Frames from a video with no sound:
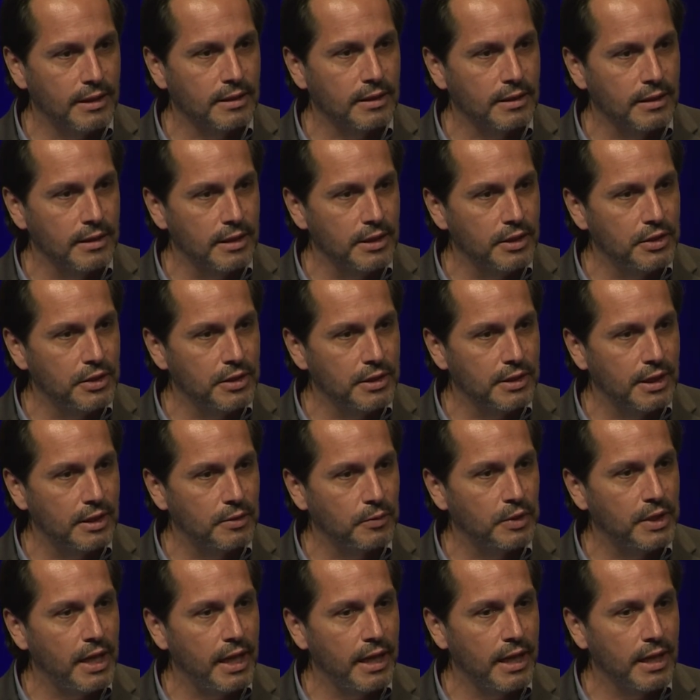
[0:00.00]
clinicians as we're
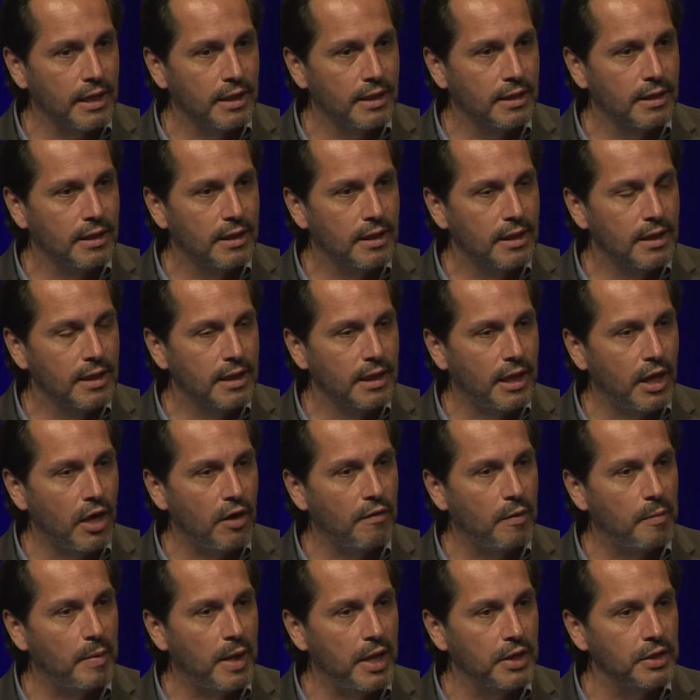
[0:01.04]
taking care of
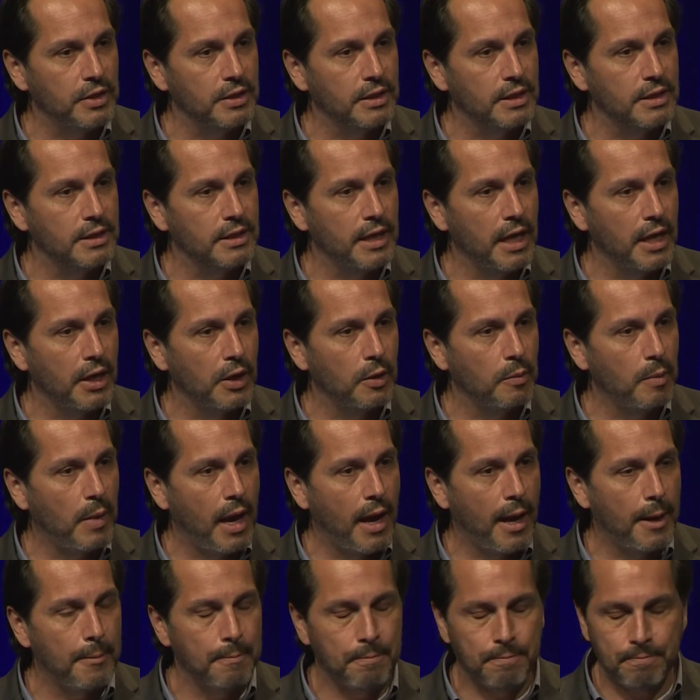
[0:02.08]
our patients and saying goodbye.